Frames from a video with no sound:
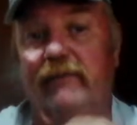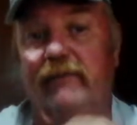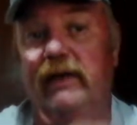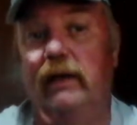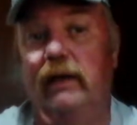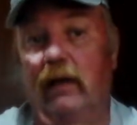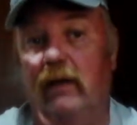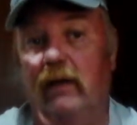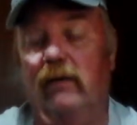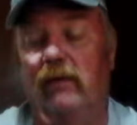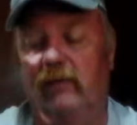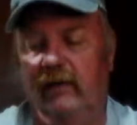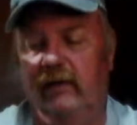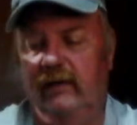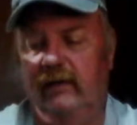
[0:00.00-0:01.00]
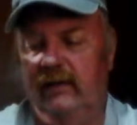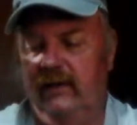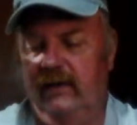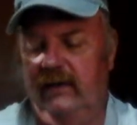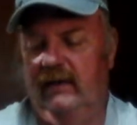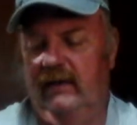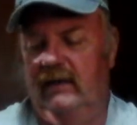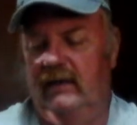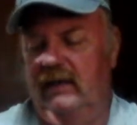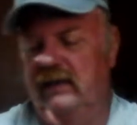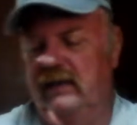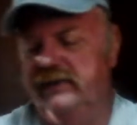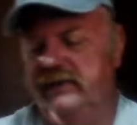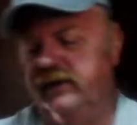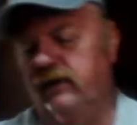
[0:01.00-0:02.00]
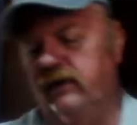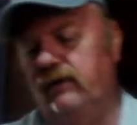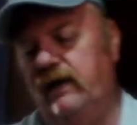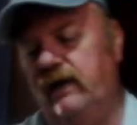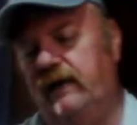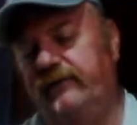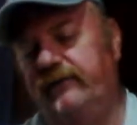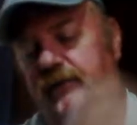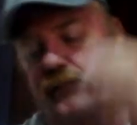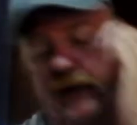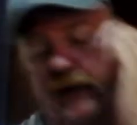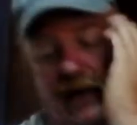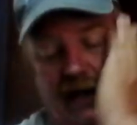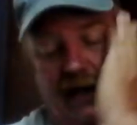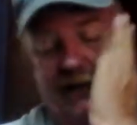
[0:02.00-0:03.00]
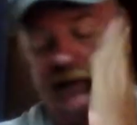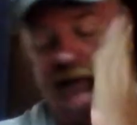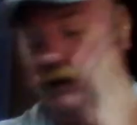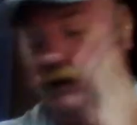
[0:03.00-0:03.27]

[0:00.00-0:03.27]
feed alone. So, and if the price is